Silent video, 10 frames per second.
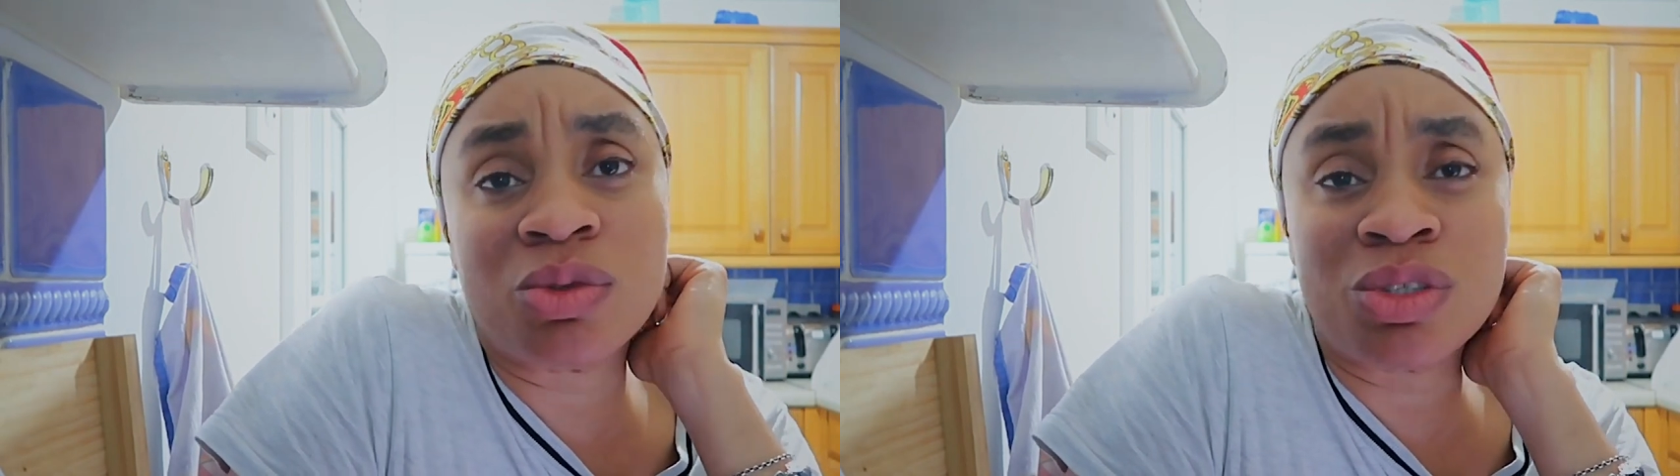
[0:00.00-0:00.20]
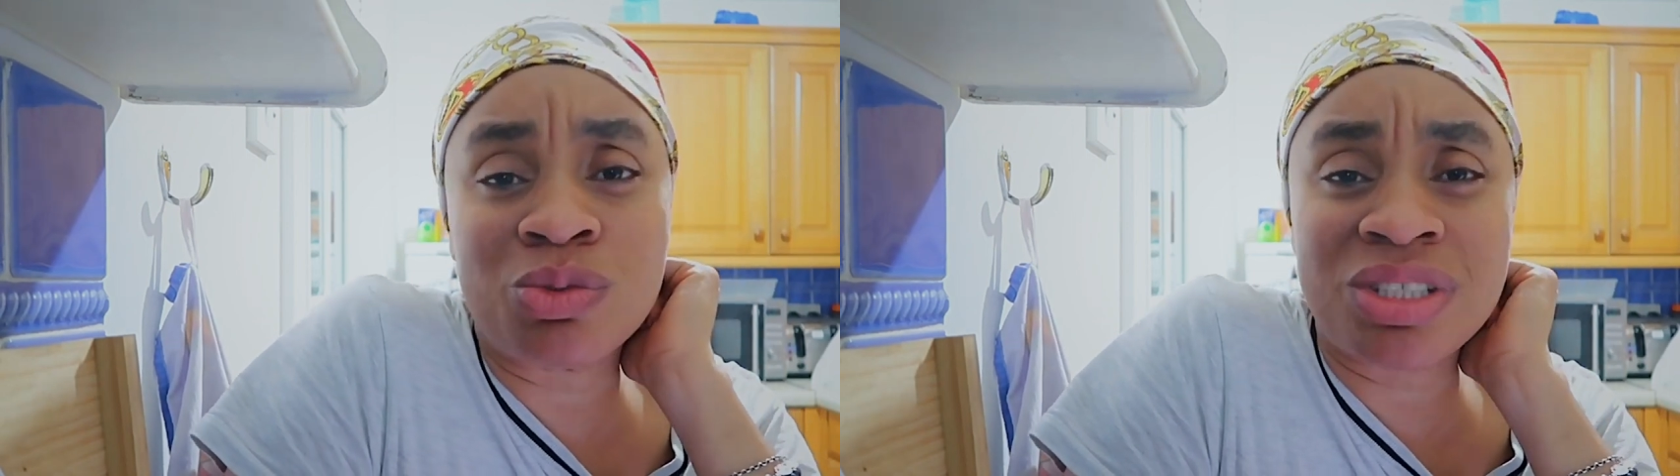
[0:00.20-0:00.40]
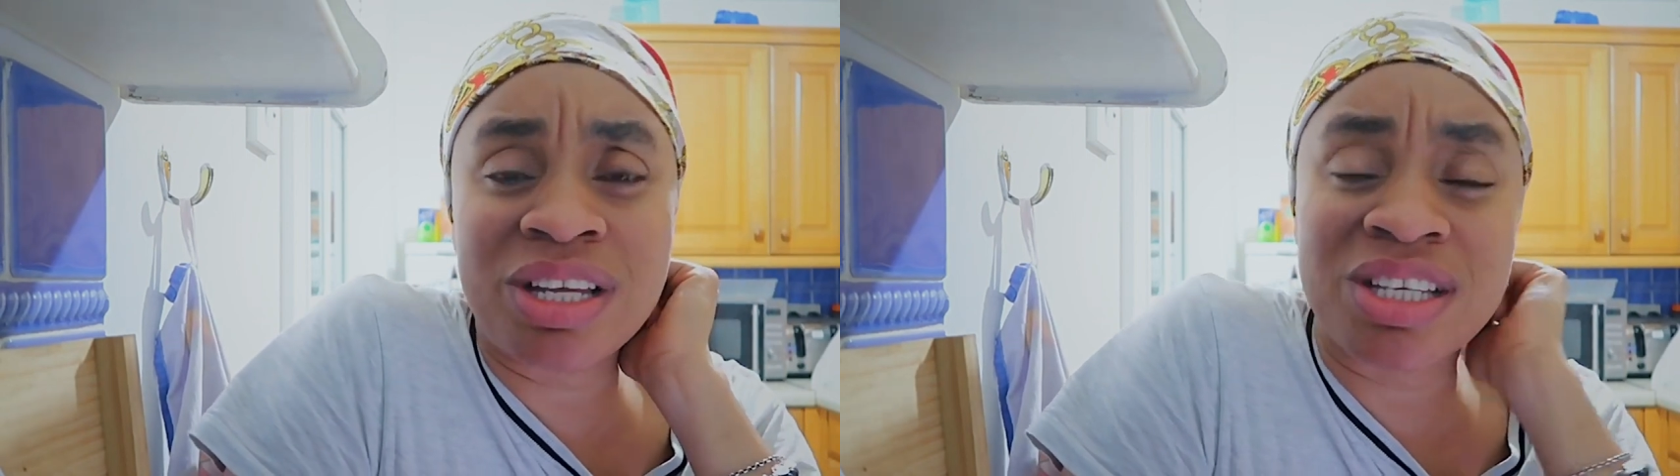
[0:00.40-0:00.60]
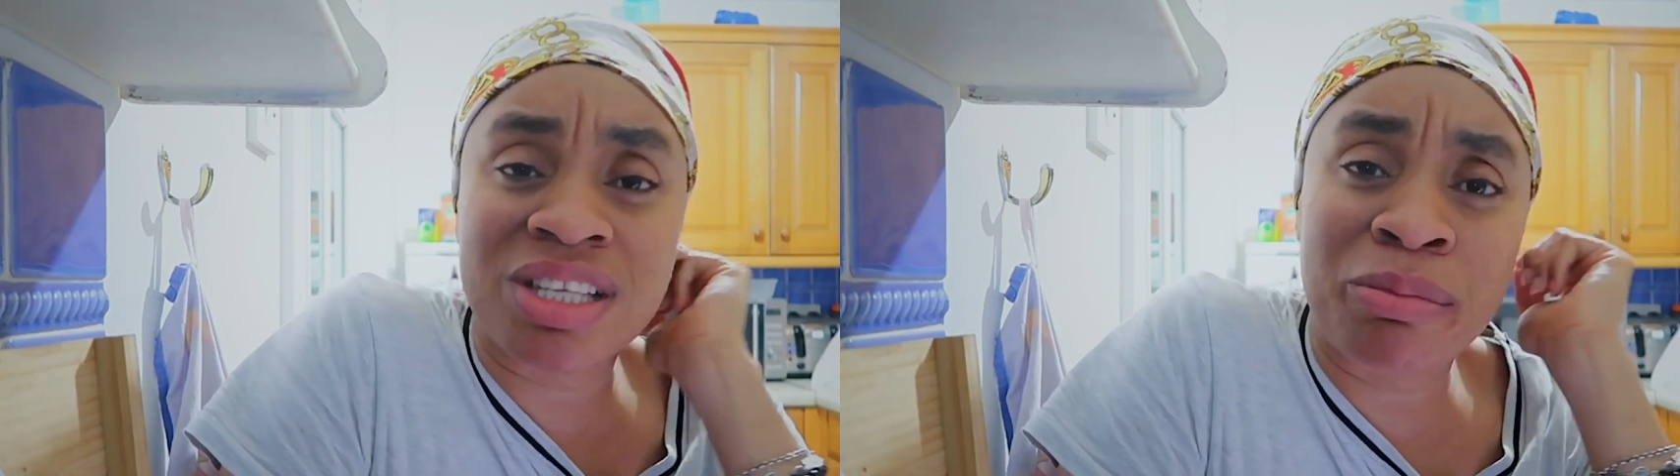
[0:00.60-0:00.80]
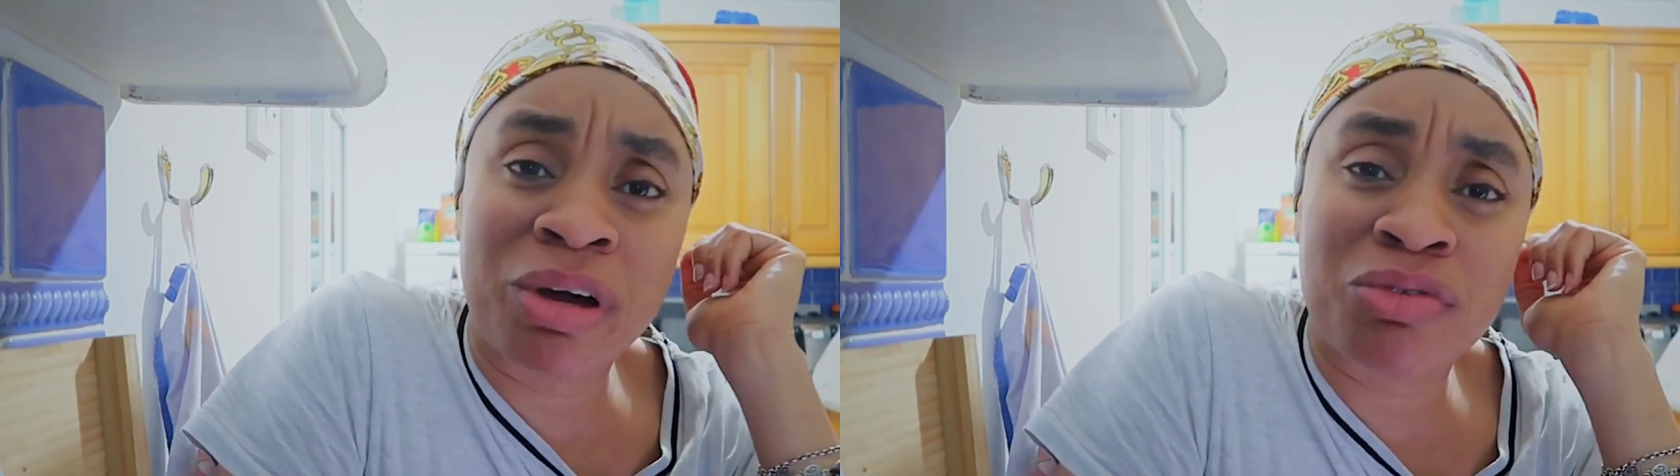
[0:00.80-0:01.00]
Well, take a
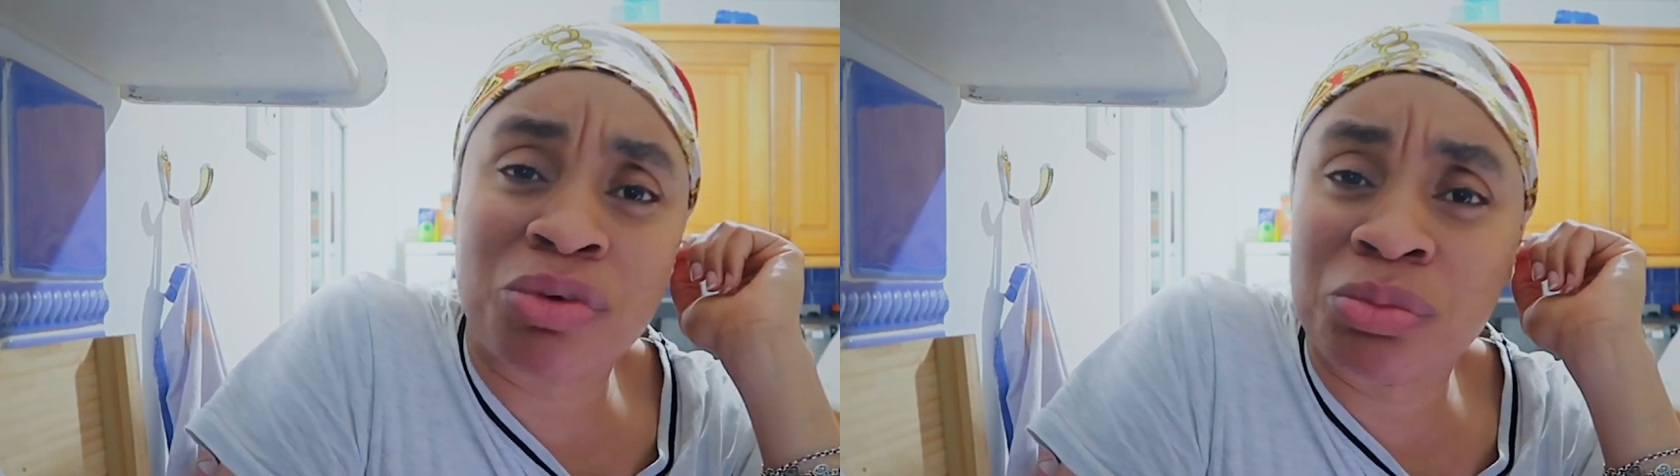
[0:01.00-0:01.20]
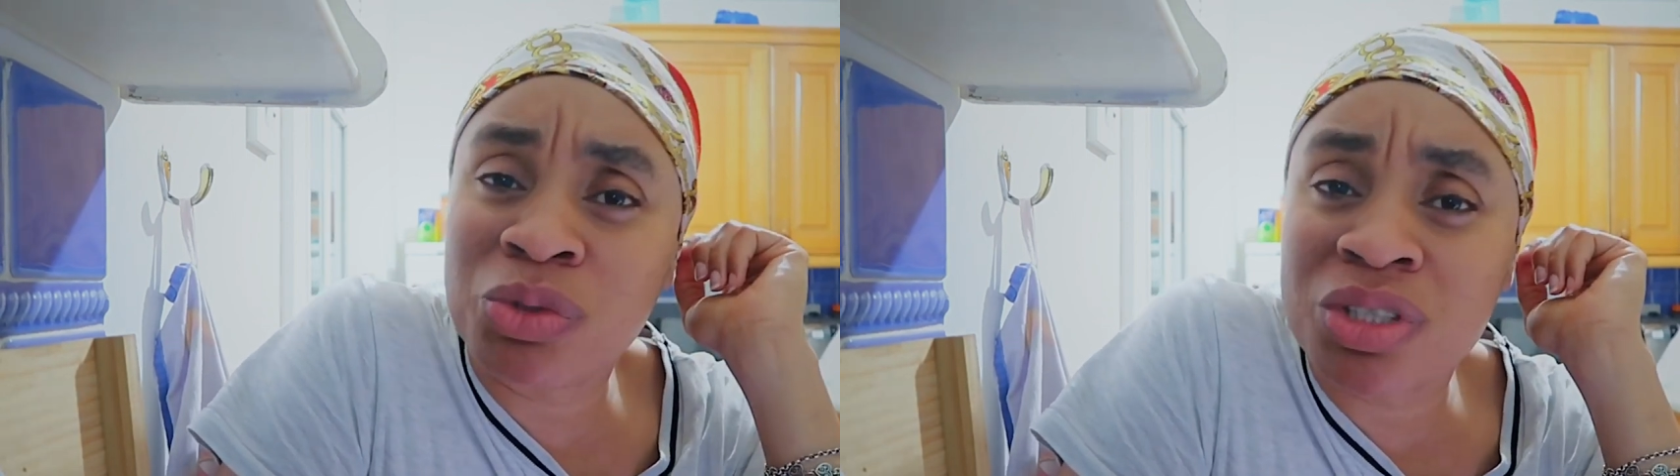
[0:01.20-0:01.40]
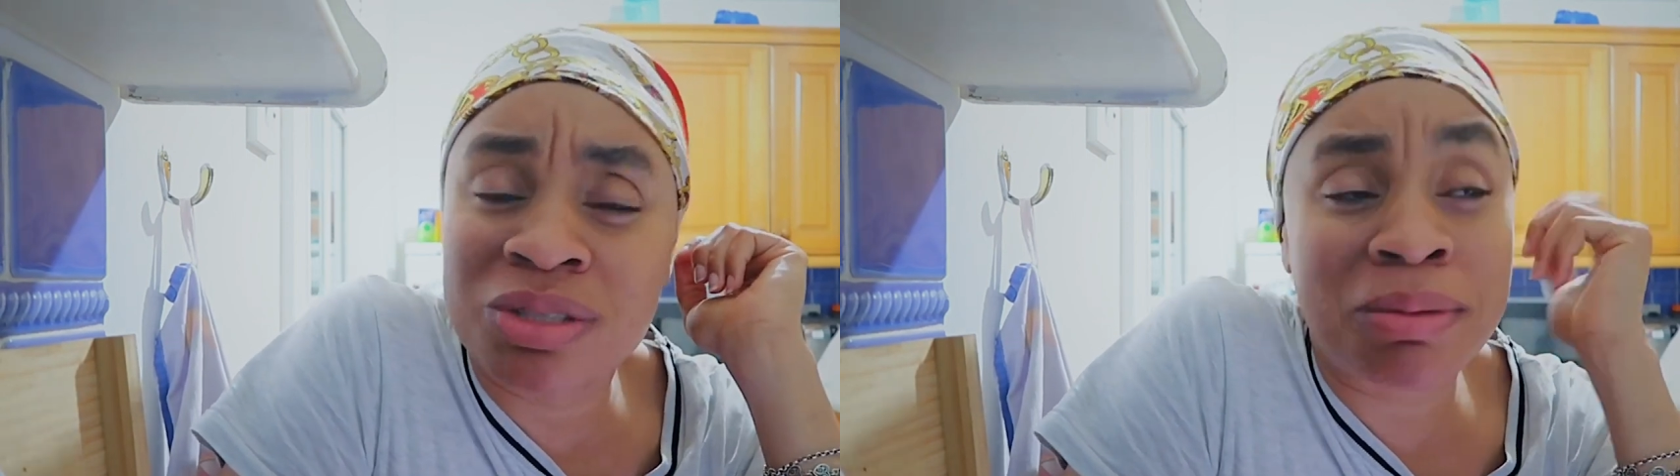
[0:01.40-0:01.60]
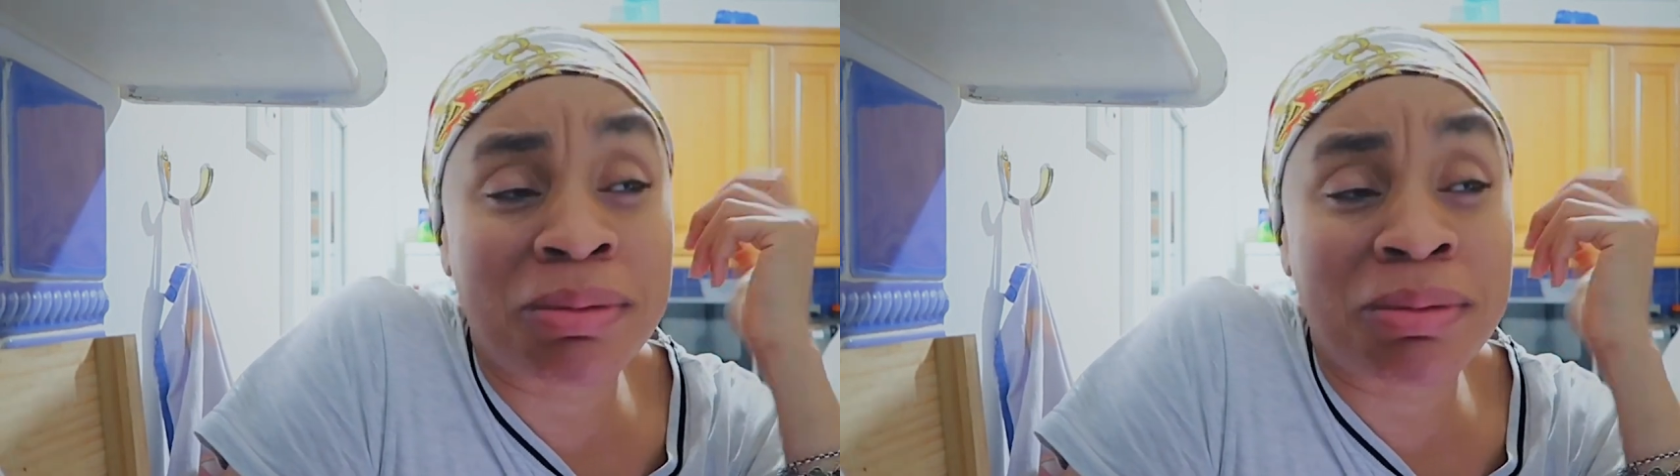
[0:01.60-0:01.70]
step back from what?